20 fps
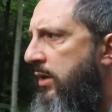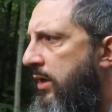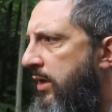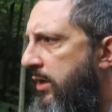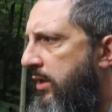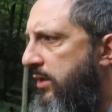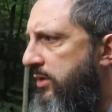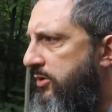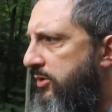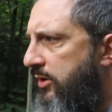
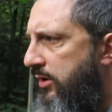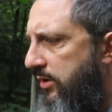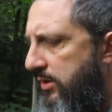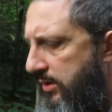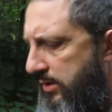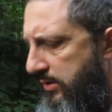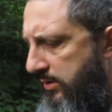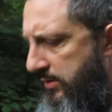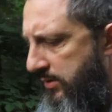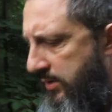And I
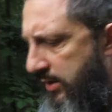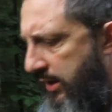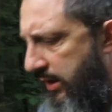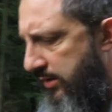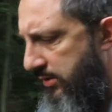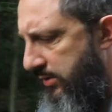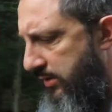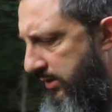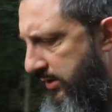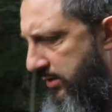said, uh,
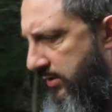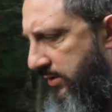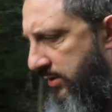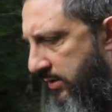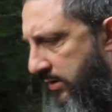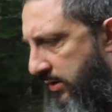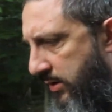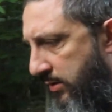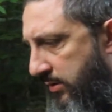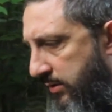actually,
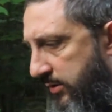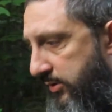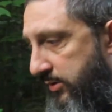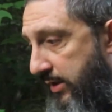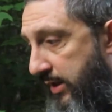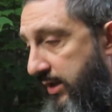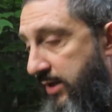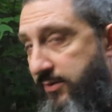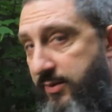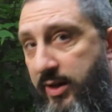you know, it's
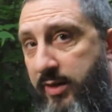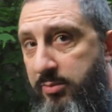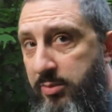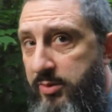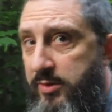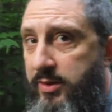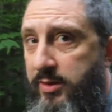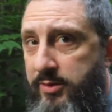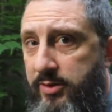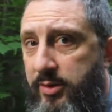
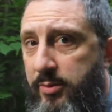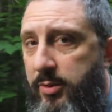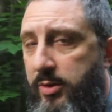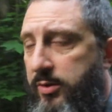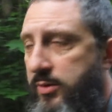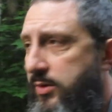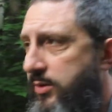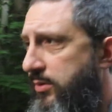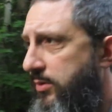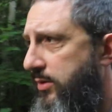95%
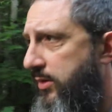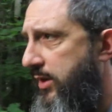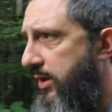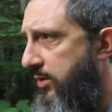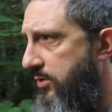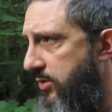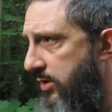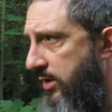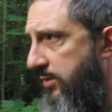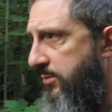similar to the
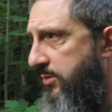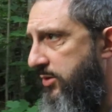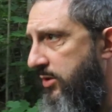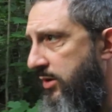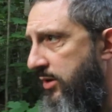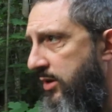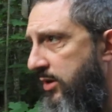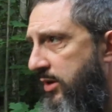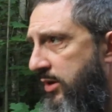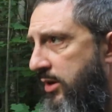King James
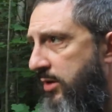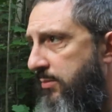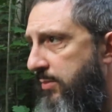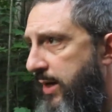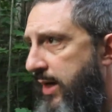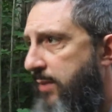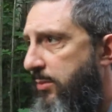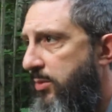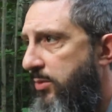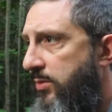
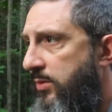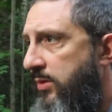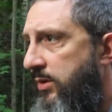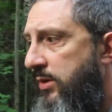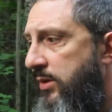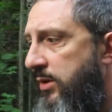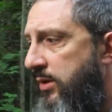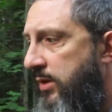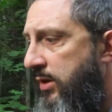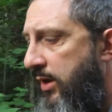Bible.
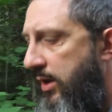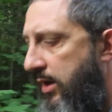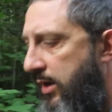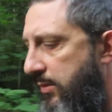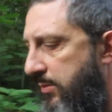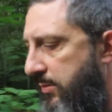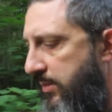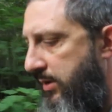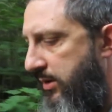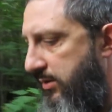
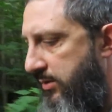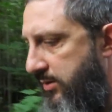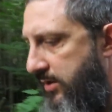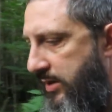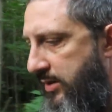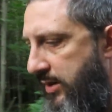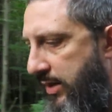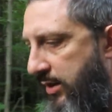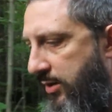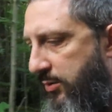Um,
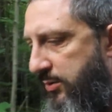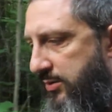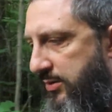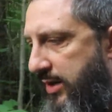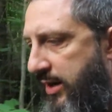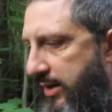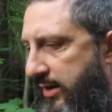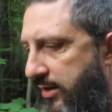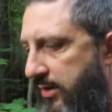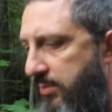Tyndale was
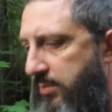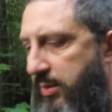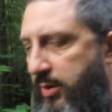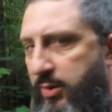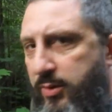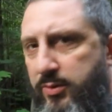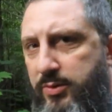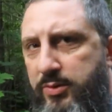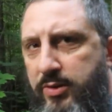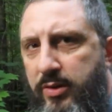not
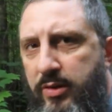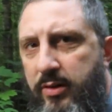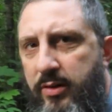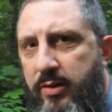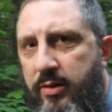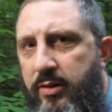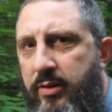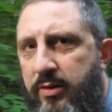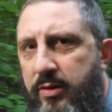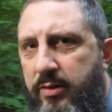opposed
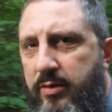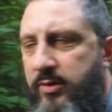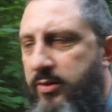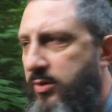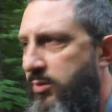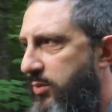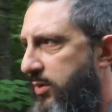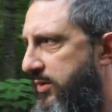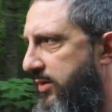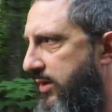
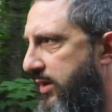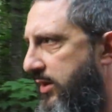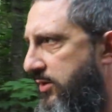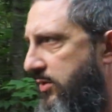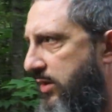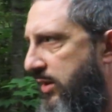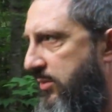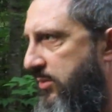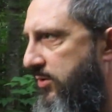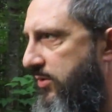to what the
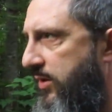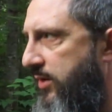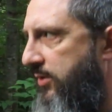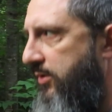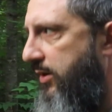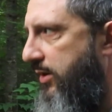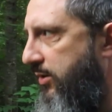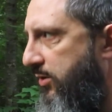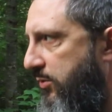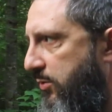King James
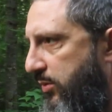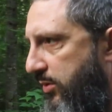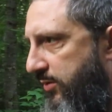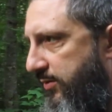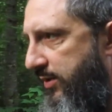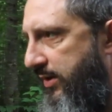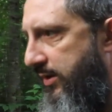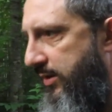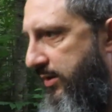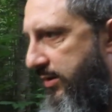translators would
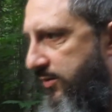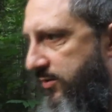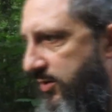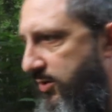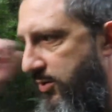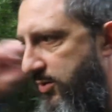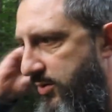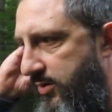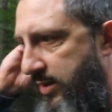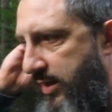have done in the
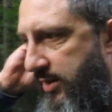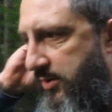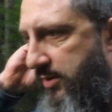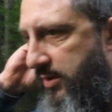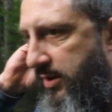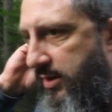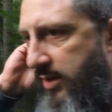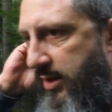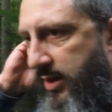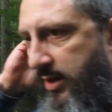future.
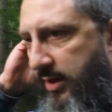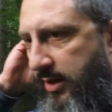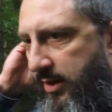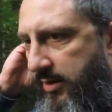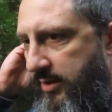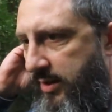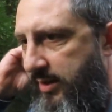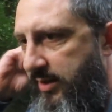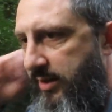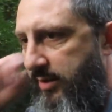Actually,
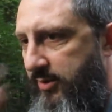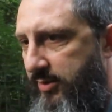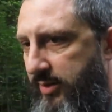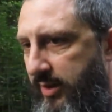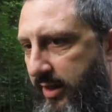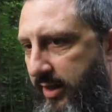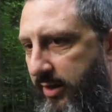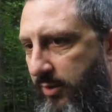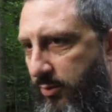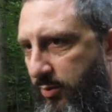Tyndale's
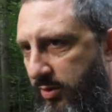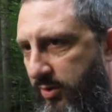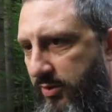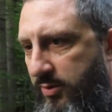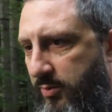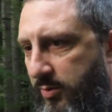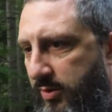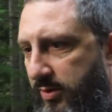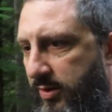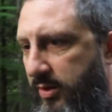dying
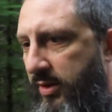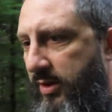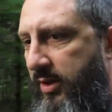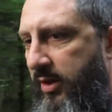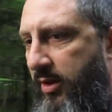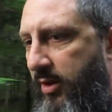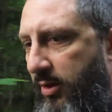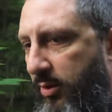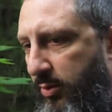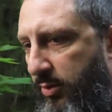words were,
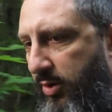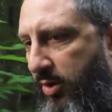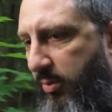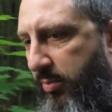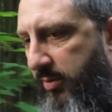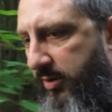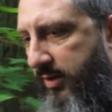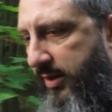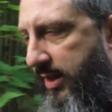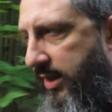Lord,
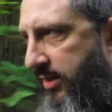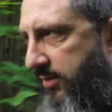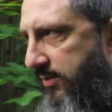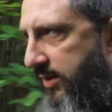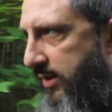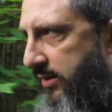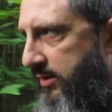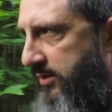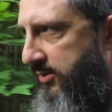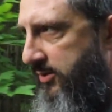open the King
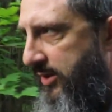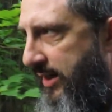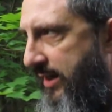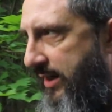of England's